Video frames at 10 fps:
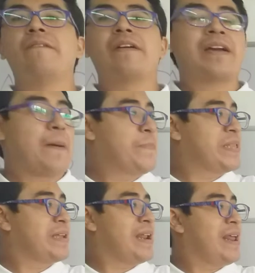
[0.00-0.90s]

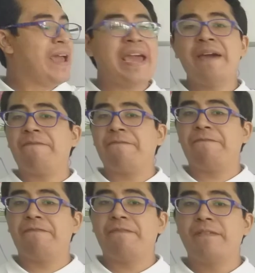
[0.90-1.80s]
Capital
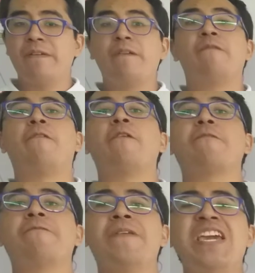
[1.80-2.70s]
F for
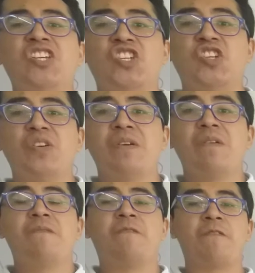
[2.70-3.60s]
fish,
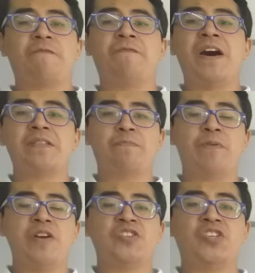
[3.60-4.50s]
for fat
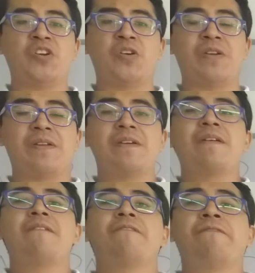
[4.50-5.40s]
person,
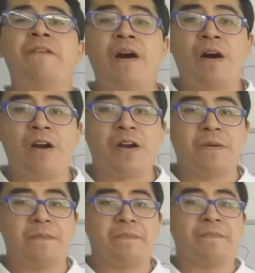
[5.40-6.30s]

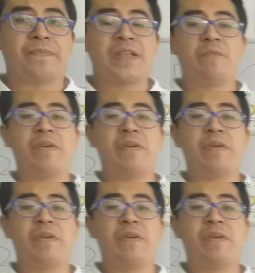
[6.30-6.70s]
farm.